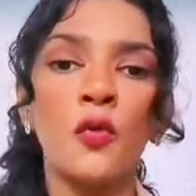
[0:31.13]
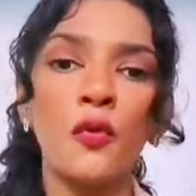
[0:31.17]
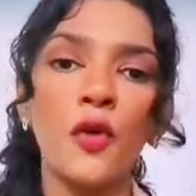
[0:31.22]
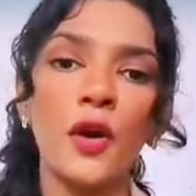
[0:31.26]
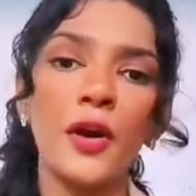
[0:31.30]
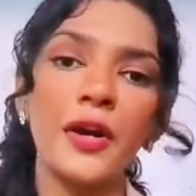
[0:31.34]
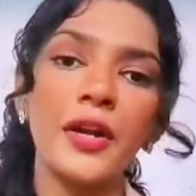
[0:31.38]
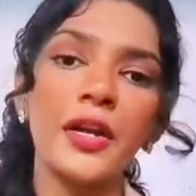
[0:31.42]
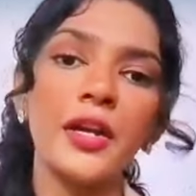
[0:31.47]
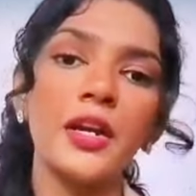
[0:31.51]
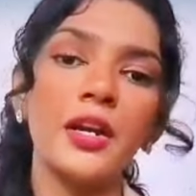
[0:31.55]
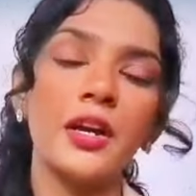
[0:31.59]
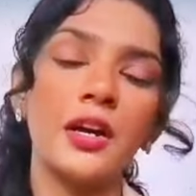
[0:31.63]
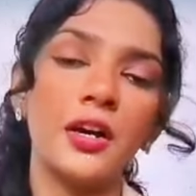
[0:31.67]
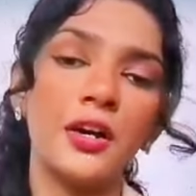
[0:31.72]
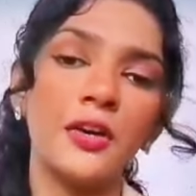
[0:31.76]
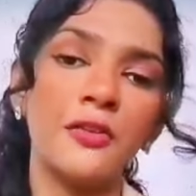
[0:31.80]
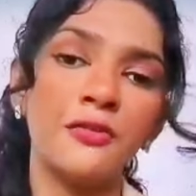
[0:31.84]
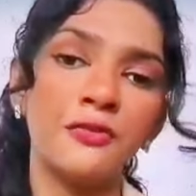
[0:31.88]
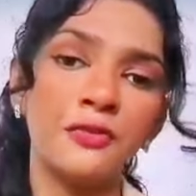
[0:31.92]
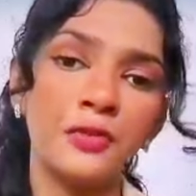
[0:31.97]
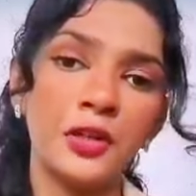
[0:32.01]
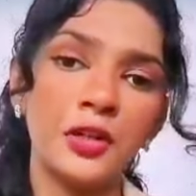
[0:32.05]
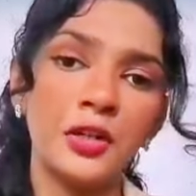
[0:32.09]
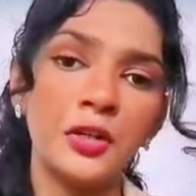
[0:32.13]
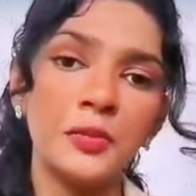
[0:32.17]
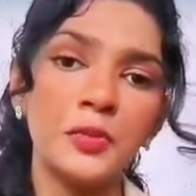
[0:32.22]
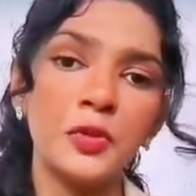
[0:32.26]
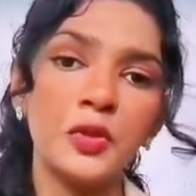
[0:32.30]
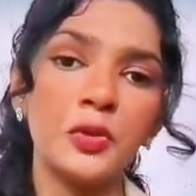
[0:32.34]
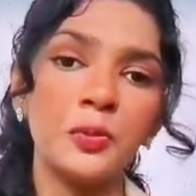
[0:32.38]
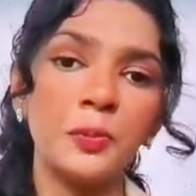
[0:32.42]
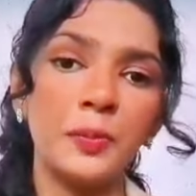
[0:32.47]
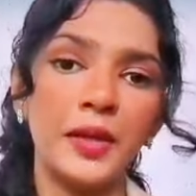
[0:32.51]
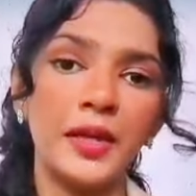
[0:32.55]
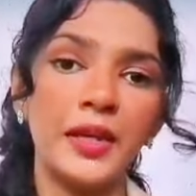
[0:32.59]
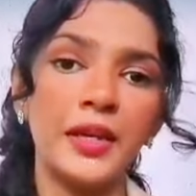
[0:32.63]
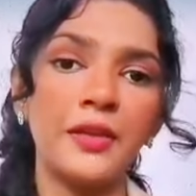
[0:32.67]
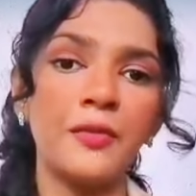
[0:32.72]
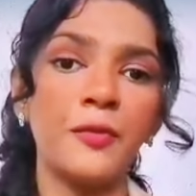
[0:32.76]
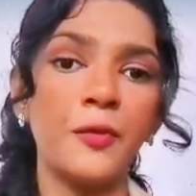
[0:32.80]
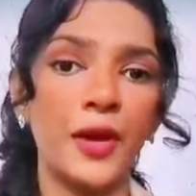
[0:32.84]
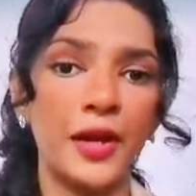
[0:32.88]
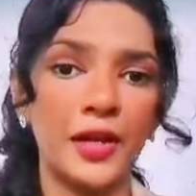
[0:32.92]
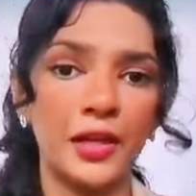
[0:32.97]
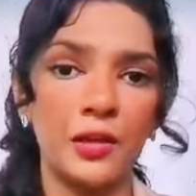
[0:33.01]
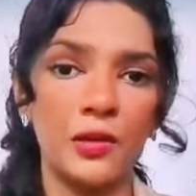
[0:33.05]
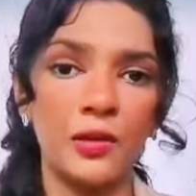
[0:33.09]
For a, a firm to be
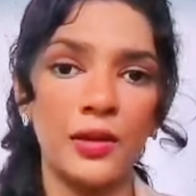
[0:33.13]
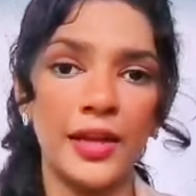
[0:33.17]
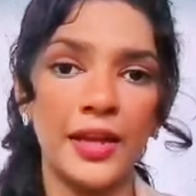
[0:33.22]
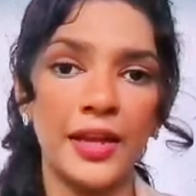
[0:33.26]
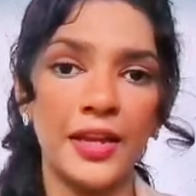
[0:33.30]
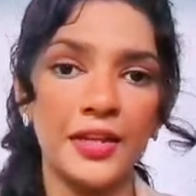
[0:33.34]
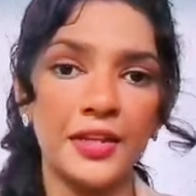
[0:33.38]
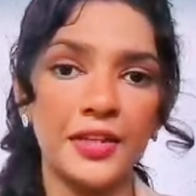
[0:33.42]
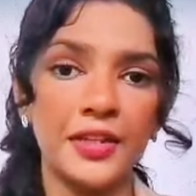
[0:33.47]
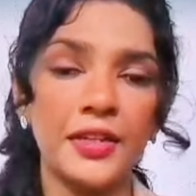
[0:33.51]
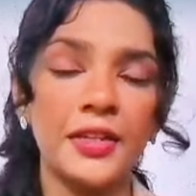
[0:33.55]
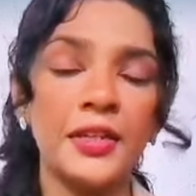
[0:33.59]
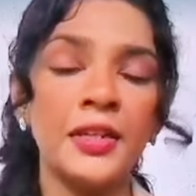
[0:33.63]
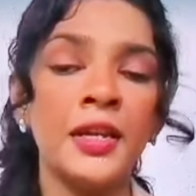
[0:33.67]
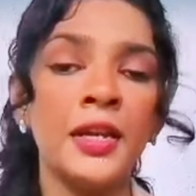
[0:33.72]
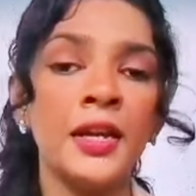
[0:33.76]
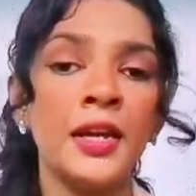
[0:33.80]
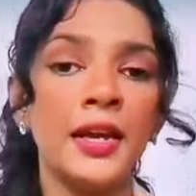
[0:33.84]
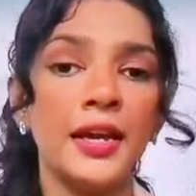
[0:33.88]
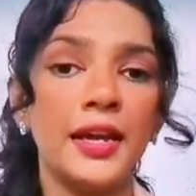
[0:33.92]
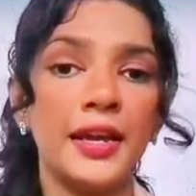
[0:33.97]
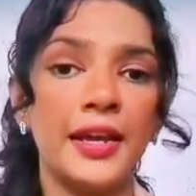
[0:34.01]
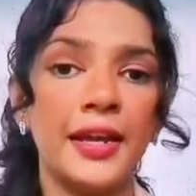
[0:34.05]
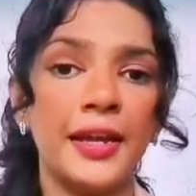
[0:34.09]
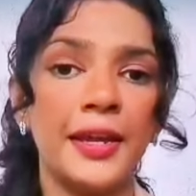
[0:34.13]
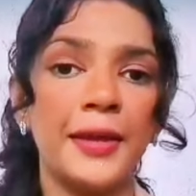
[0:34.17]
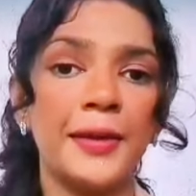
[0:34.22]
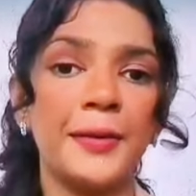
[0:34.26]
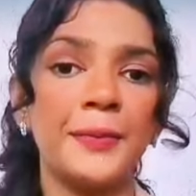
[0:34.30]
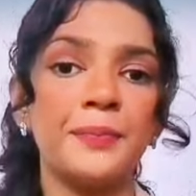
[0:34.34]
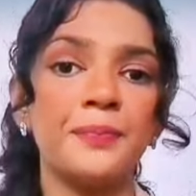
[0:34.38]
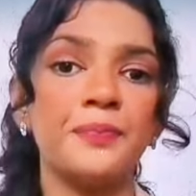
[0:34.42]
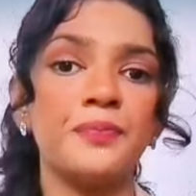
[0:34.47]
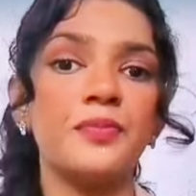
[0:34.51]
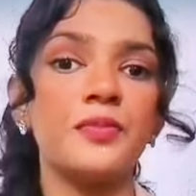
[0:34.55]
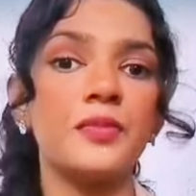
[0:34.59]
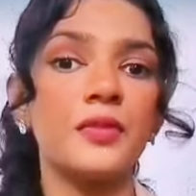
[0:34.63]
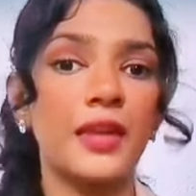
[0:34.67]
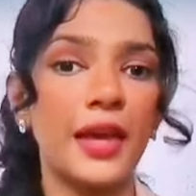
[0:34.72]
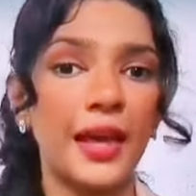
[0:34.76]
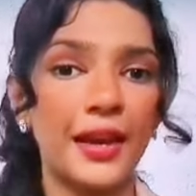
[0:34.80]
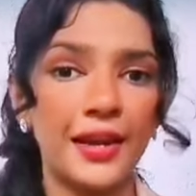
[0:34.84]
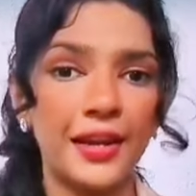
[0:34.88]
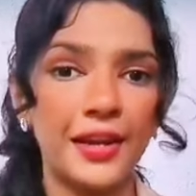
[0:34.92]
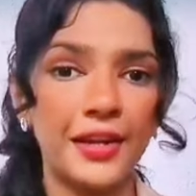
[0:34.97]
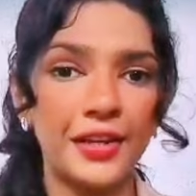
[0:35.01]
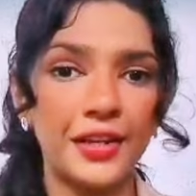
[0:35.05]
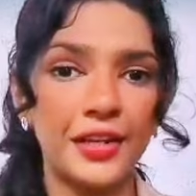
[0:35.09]
regulated in
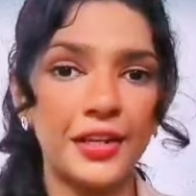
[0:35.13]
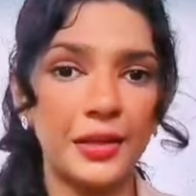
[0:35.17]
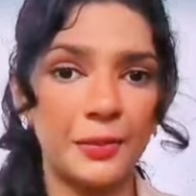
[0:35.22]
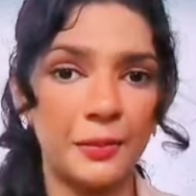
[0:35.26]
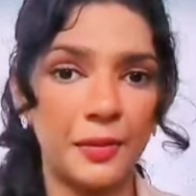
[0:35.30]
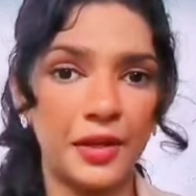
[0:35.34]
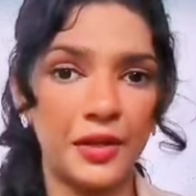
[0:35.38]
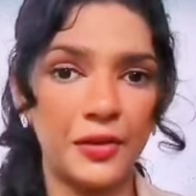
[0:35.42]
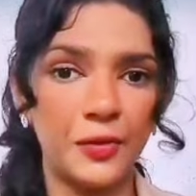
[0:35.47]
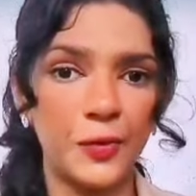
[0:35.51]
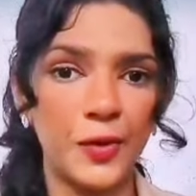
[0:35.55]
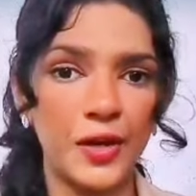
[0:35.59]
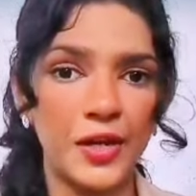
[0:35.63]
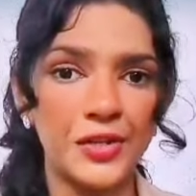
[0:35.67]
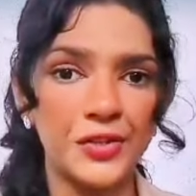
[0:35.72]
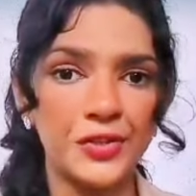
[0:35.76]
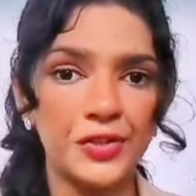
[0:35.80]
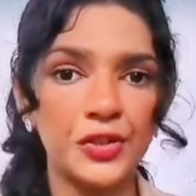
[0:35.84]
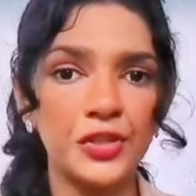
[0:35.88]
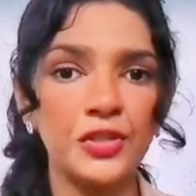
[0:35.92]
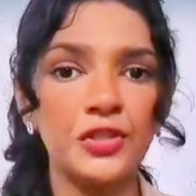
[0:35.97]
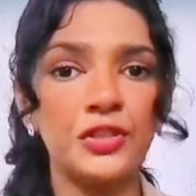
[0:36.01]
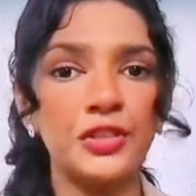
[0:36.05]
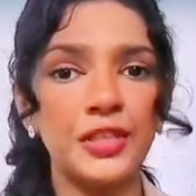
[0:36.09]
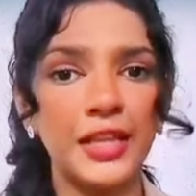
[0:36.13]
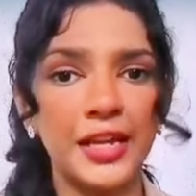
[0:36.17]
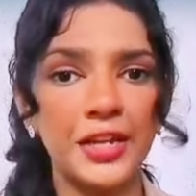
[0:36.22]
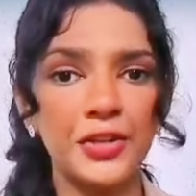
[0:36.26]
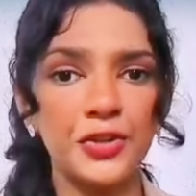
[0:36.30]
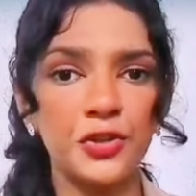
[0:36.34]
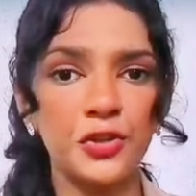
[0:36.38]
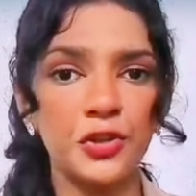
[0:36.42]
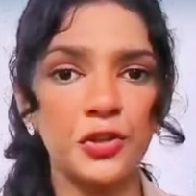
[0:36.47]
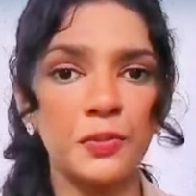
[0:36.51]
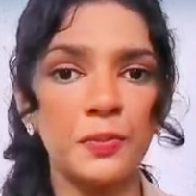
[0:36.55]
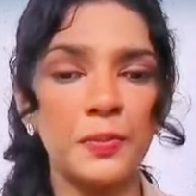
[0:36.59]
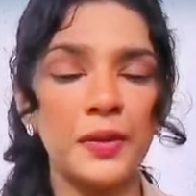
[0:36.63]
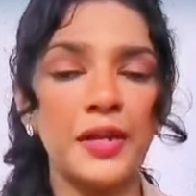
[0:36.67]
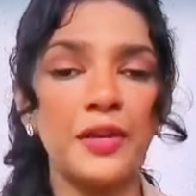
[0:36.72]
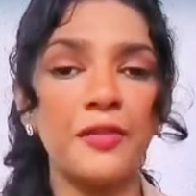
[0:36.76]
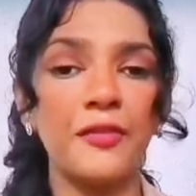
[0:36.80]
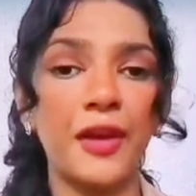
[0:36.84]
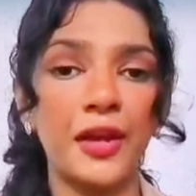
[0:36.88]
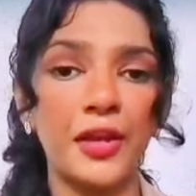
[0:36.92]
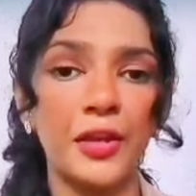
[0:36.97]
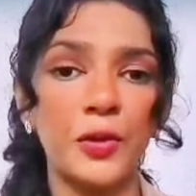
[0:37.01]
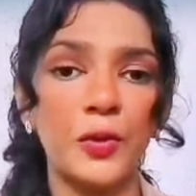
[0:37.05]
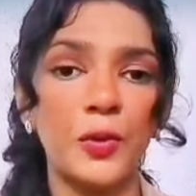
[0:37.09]
Canadian immigration, they should
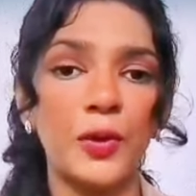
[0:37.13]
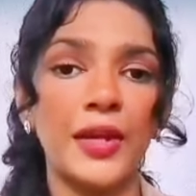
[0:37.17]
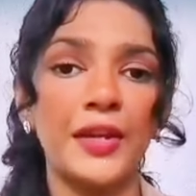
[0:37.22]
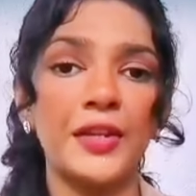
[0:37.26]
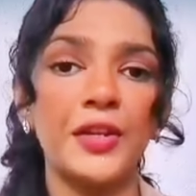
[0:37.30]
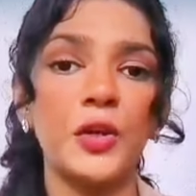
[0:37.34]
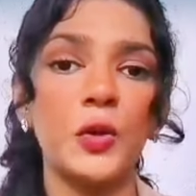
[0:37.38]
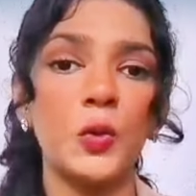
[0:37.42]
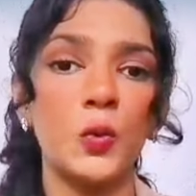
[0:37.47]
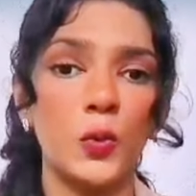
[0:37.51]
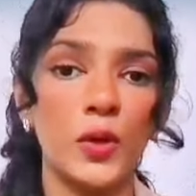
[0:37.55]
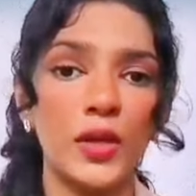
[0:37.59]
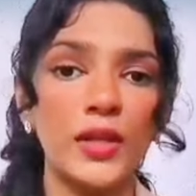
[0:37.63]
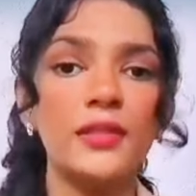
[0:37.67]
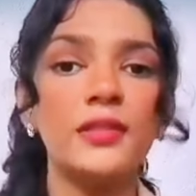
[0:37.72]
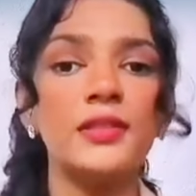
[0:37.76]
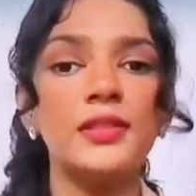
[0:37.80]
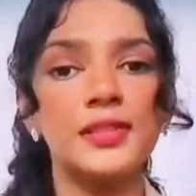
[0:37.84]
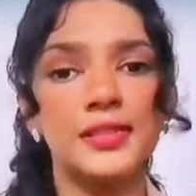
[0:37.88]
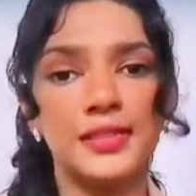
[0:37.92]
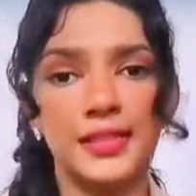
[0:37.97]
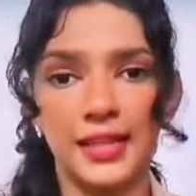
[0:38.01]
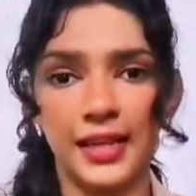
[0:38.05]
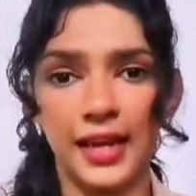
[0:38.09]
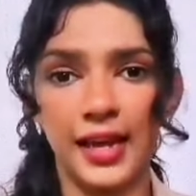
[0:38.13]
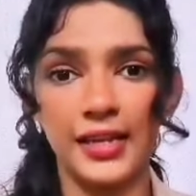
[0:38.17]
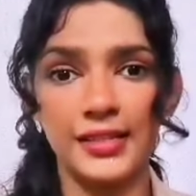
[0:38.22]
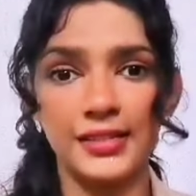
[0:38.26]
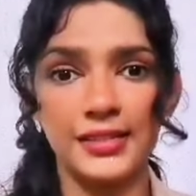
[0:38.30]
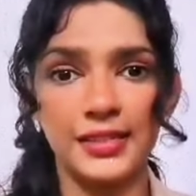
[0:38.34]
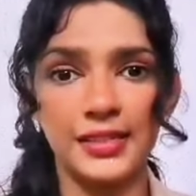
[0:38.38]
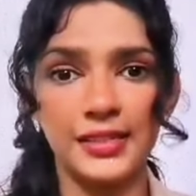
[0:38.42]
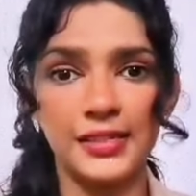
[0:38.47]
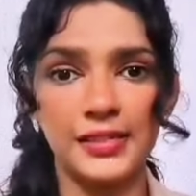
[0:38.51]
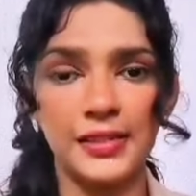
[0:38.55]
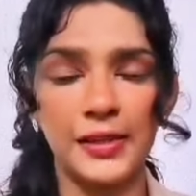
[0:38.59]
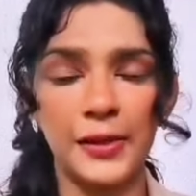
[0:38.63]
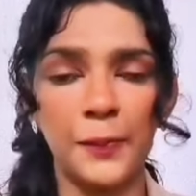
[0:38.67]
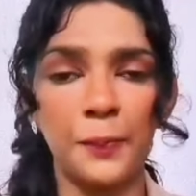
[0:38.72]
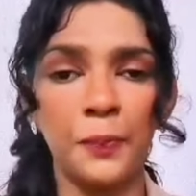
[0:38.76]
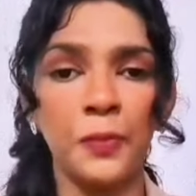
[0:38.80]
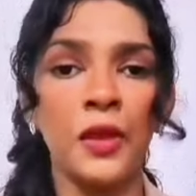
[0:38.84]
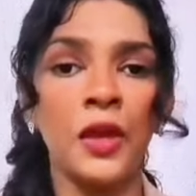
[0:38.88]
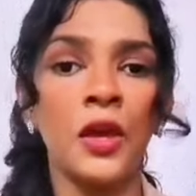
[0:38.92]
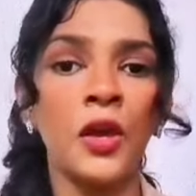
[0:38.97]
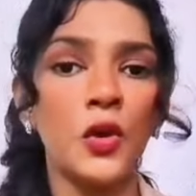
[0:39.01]
be regulated with CICC.